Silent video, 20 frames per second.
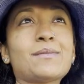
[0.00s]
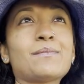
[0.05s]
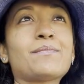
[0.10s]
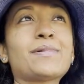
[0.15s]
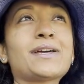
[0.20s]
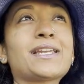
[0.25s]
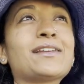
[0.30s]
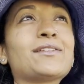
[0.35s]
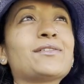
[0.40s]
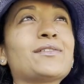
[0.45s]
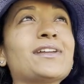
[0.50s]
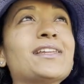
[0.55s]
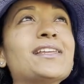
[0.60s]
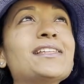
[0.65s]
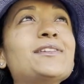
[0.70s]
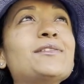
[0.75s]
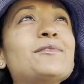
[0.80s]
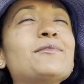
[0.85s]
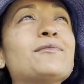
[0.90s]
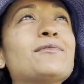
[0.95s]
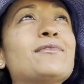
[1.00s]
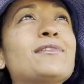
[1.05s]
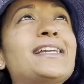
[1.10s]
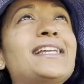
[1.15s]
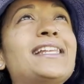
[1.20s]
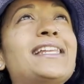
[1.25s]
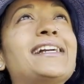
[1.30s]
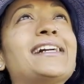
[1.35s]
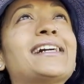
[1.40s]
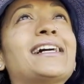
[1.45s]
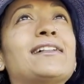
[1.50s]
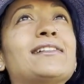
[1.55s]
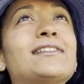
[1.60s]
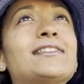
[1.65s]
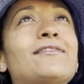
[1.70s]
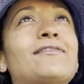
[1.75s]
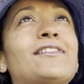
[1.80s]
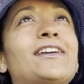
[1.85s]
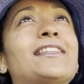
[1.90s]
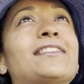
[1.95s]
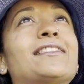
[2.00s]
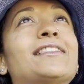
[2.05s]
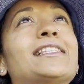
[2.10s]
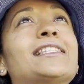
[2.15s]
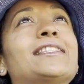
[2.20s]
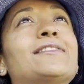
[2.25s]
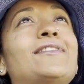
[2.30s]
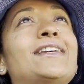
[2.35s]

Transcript: But in order to really cultivate this